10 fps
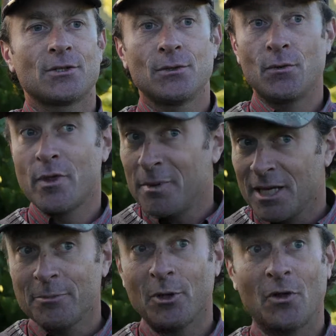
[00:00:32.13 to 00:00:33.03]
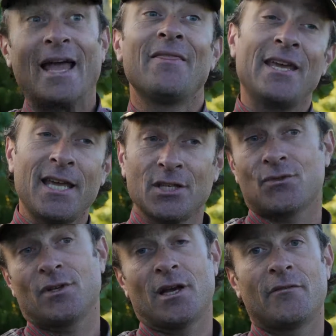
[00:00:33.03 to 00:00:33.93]
to the people and the
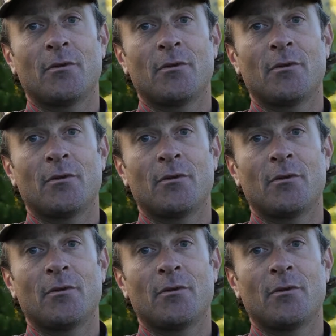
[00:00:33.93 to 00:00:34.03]
history of the